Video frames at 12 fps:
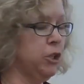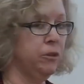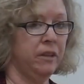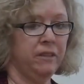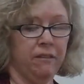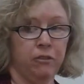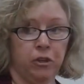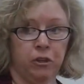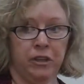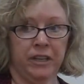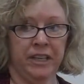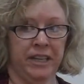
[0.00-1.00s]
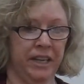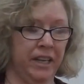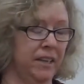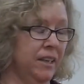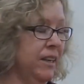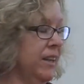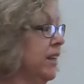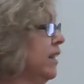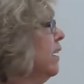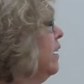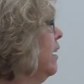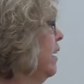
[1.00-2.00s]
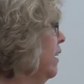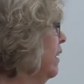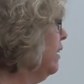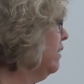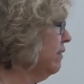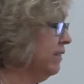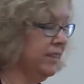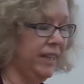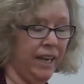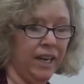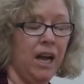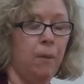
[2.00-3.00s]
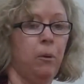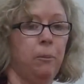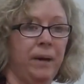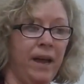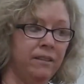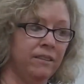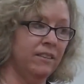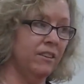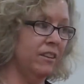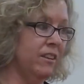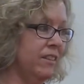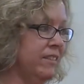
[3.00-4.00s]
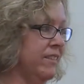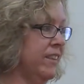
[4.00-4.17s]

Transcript: sure that they've turned it in. Get a couple pencils,